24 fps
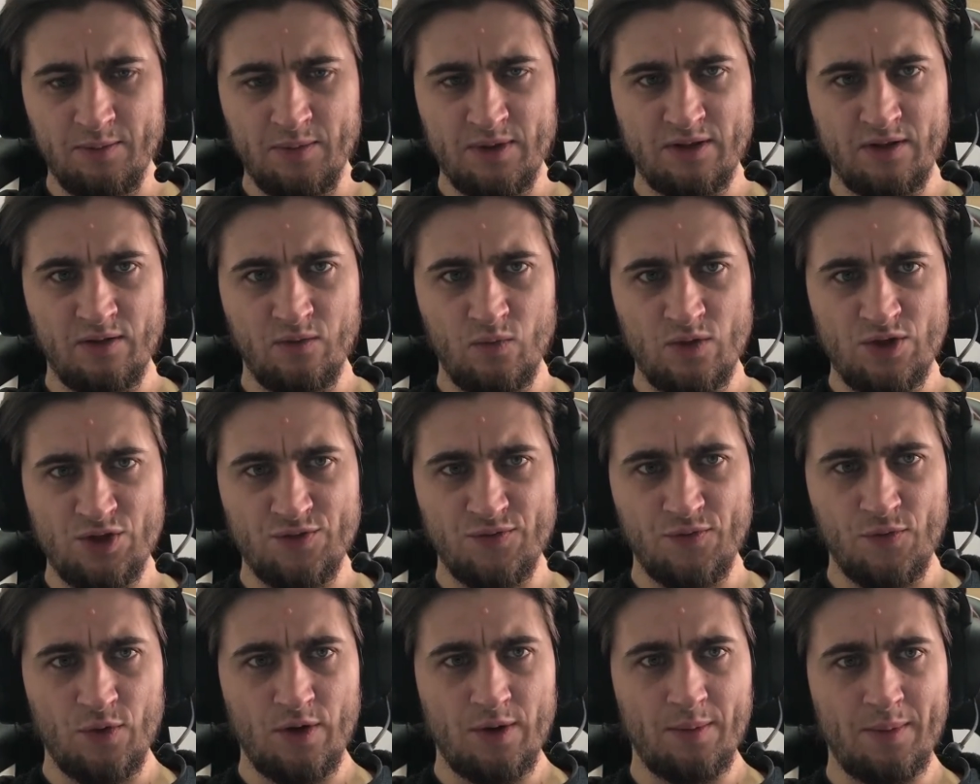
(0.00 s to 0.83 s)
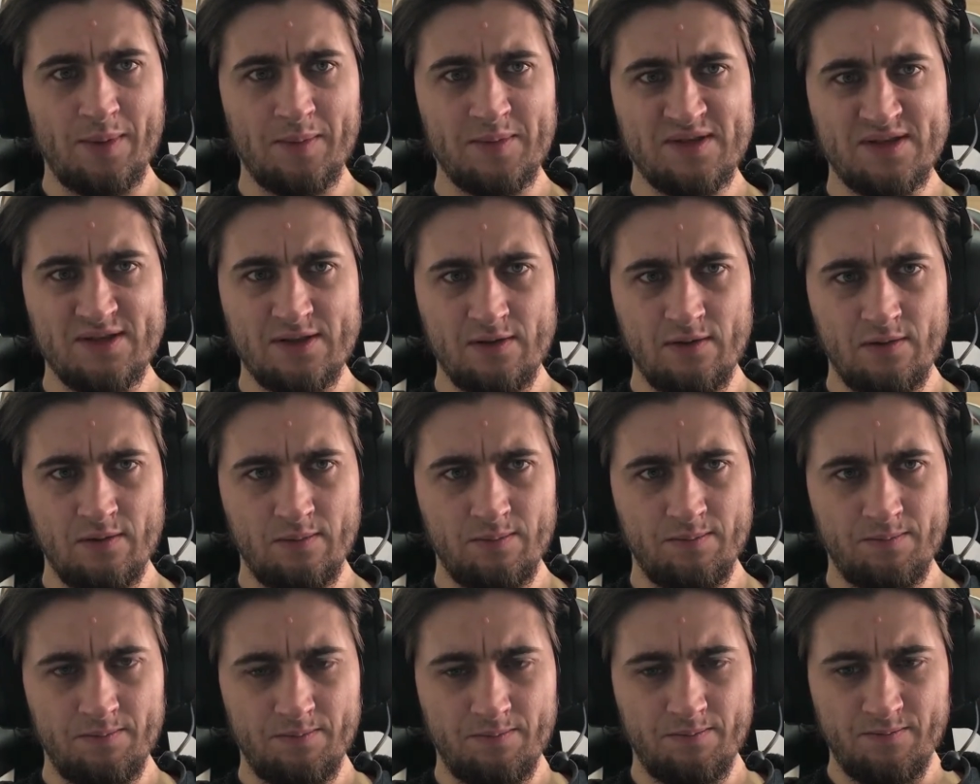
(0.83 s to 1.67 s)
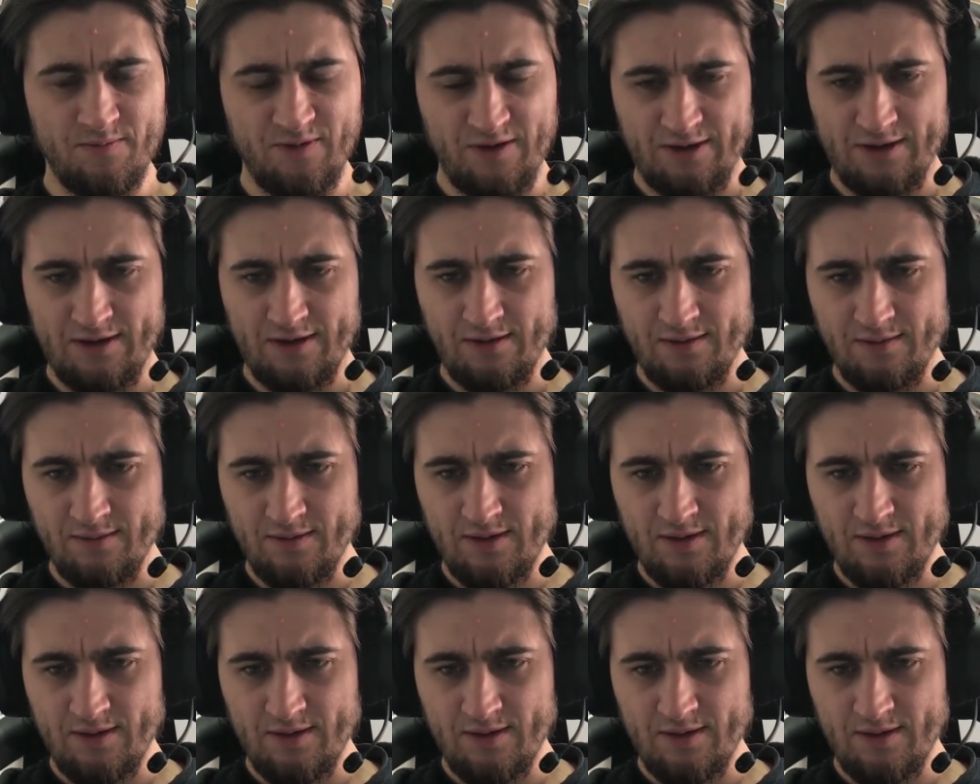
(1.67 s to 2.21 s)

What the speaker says: but in which form I'm still thinking.